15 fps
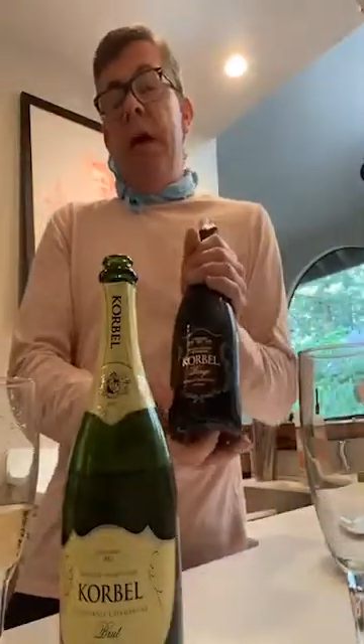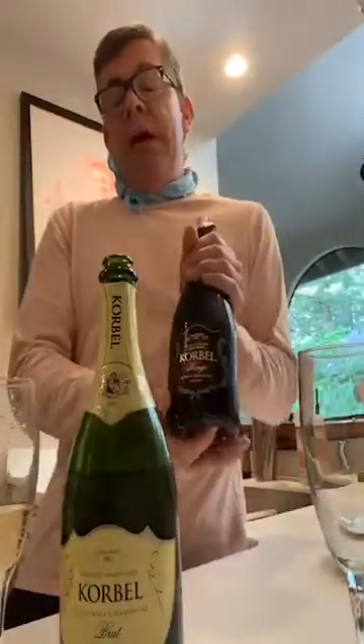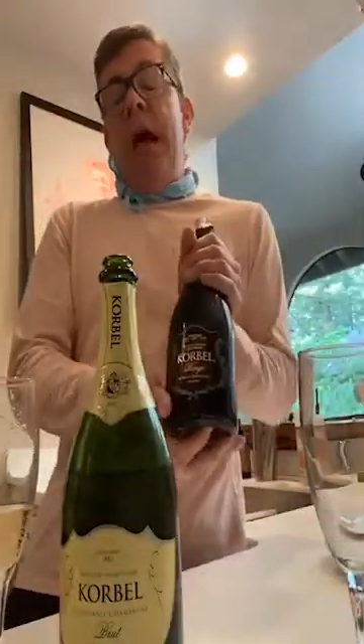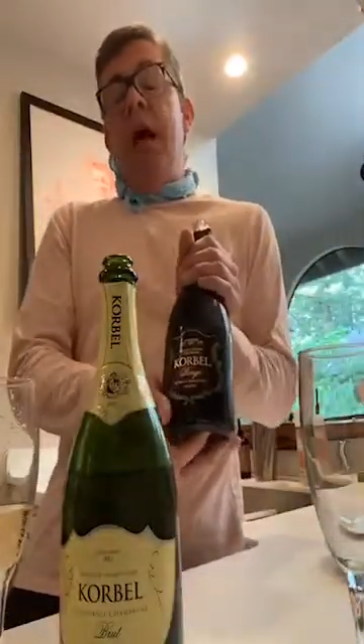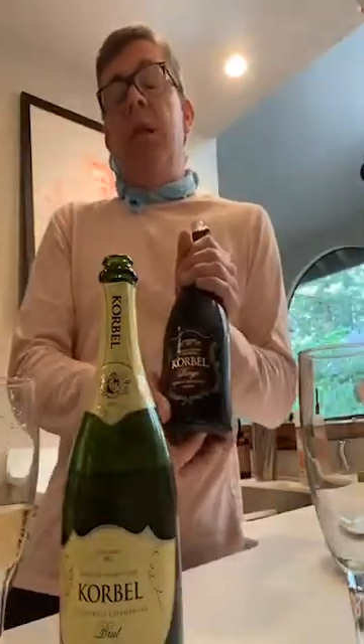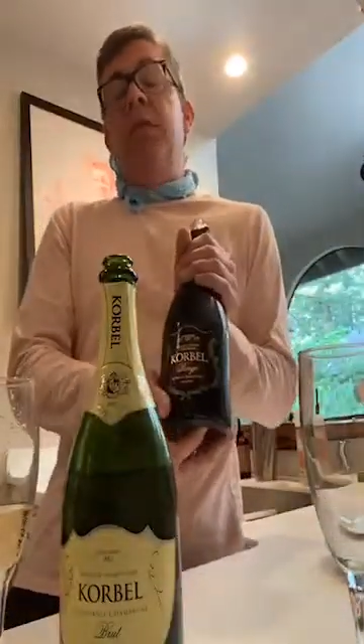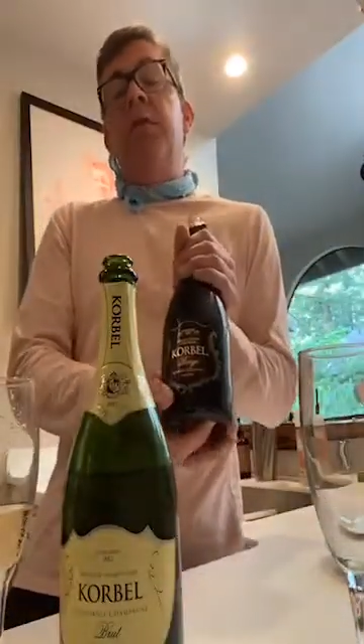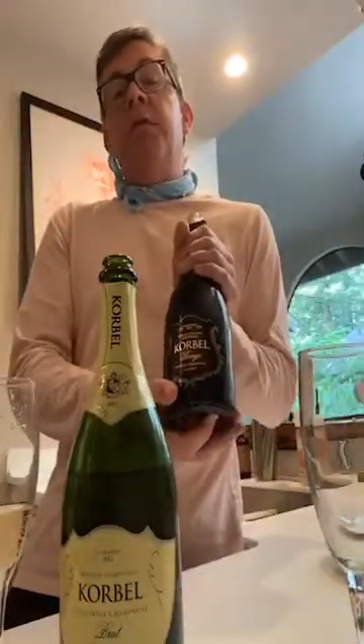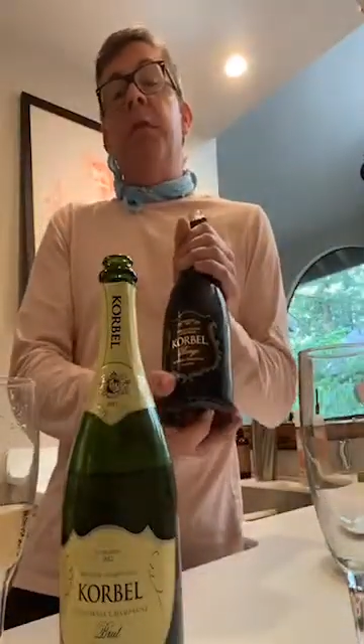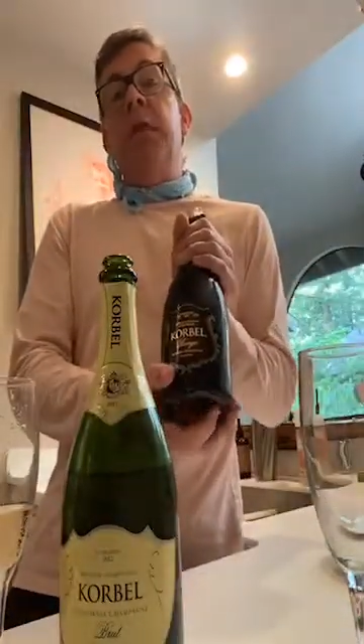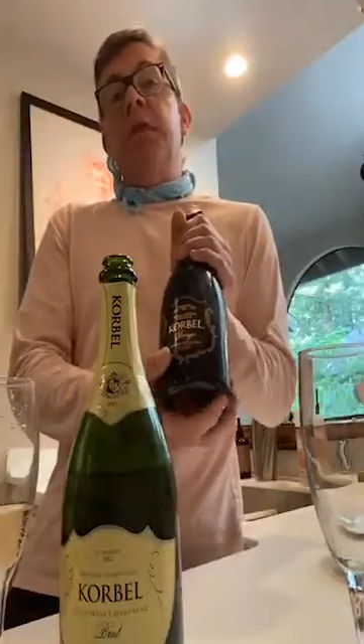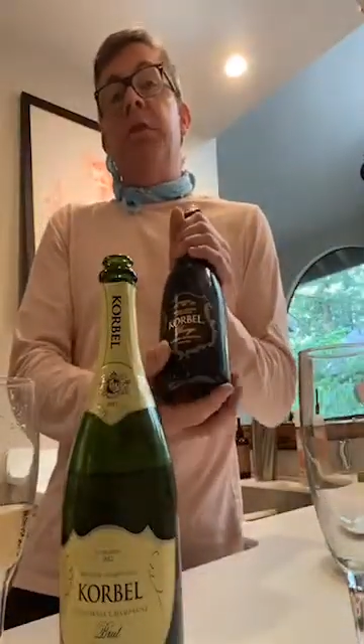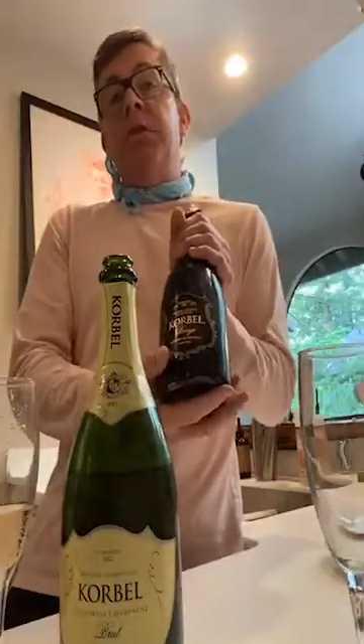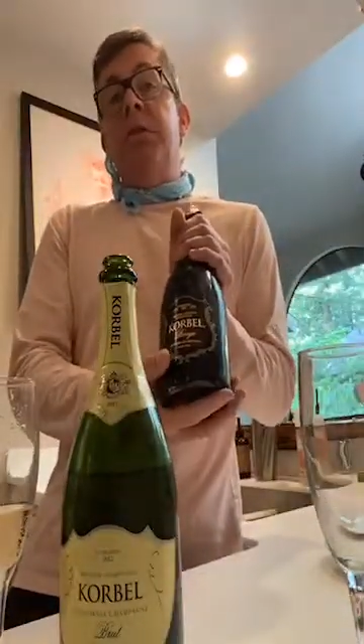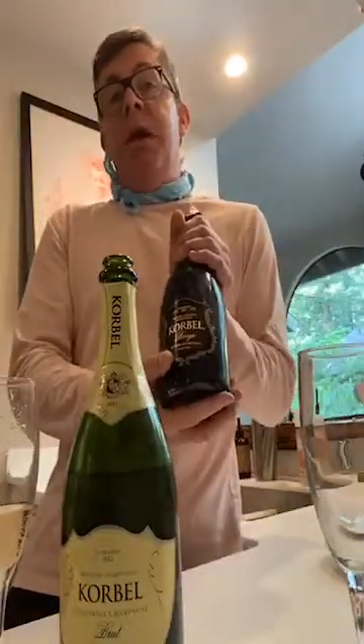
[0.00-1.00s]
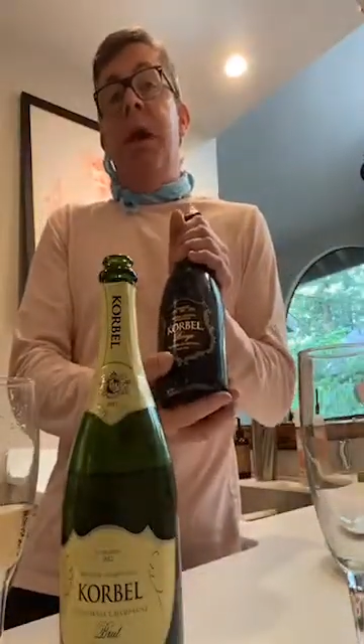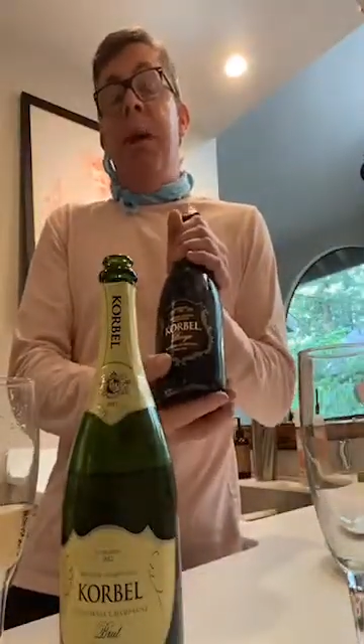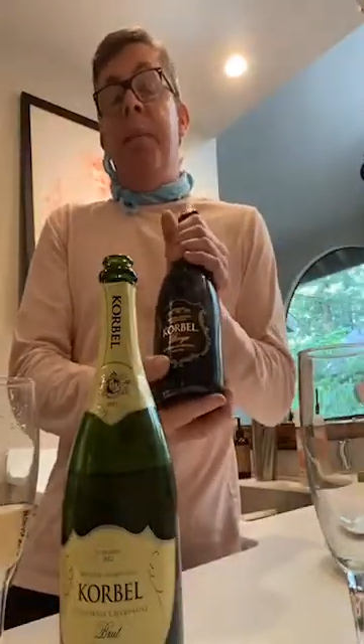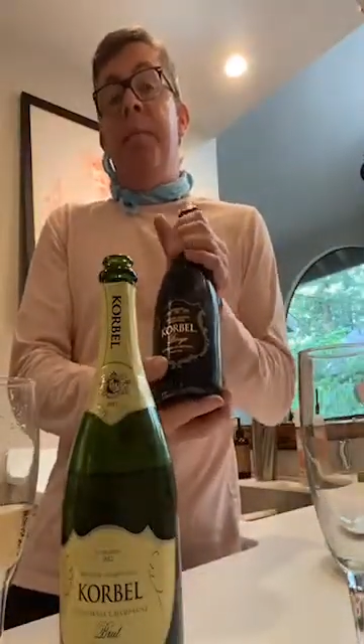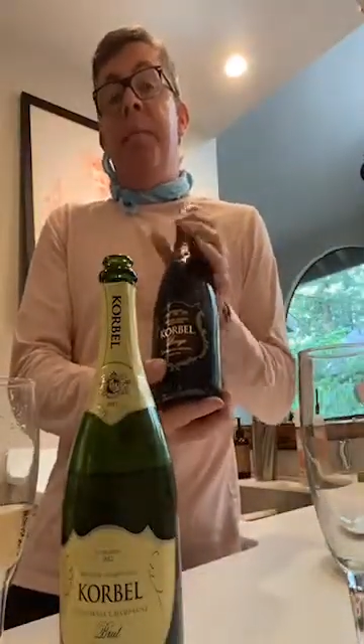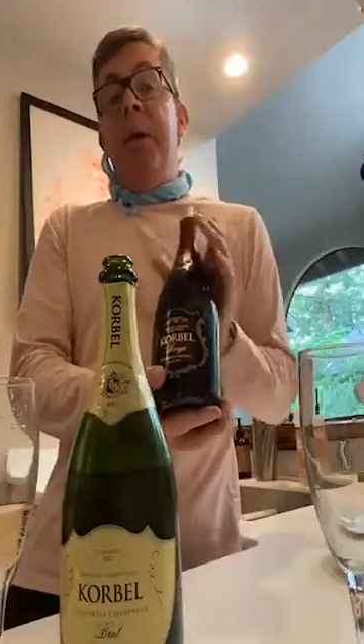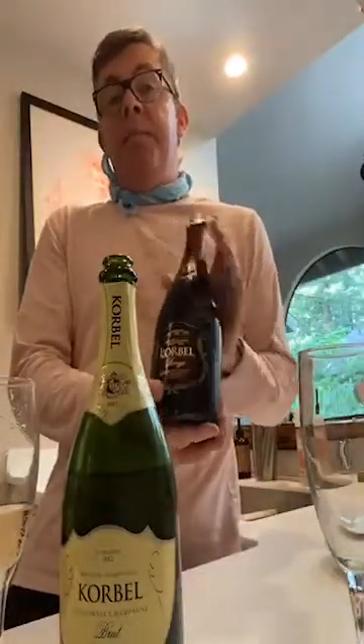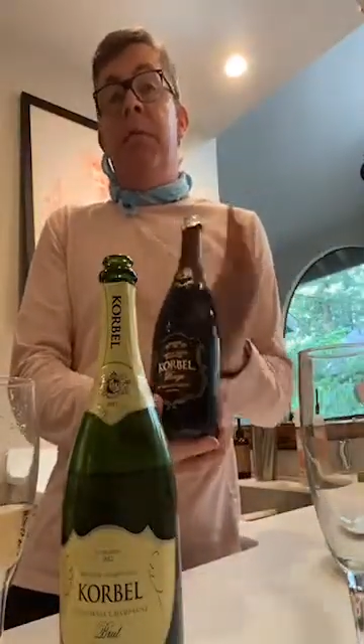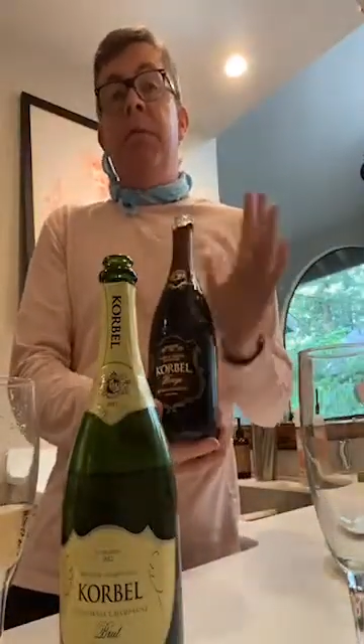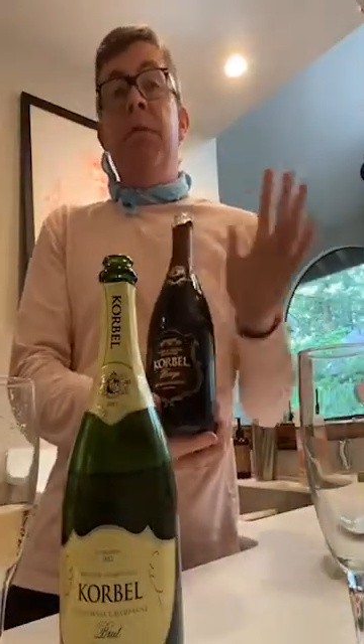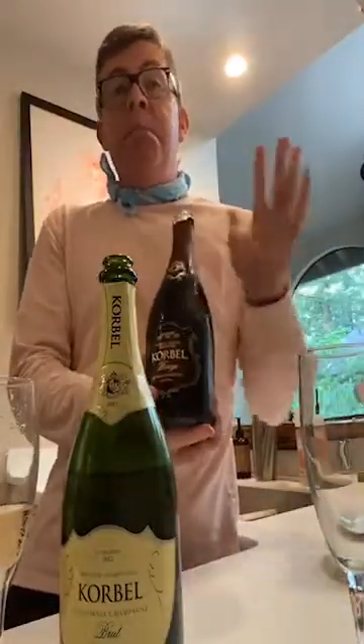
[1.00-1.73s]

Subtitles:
California bubbles